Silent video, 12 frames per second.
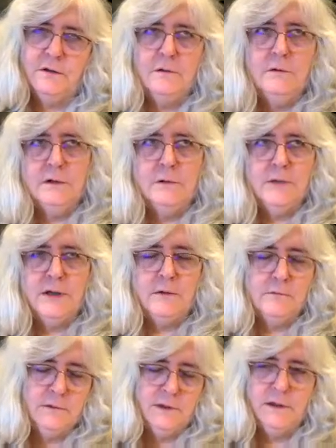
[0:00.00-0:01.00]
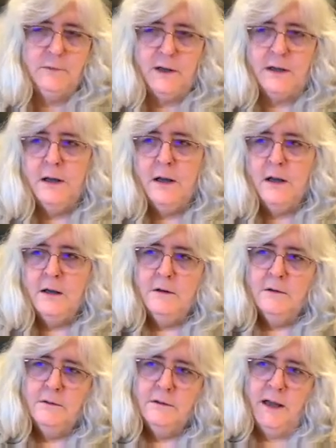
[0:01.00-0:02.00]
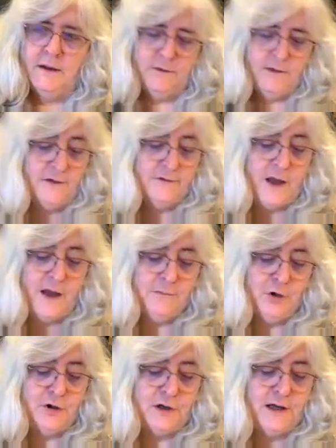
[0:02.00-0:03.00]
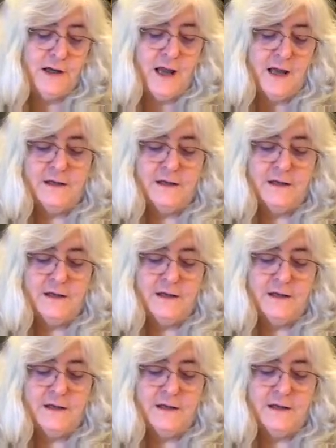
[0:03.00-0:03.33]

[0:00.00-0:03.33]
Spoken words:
No, it'll be, anyway. Yeah, as I'm looking at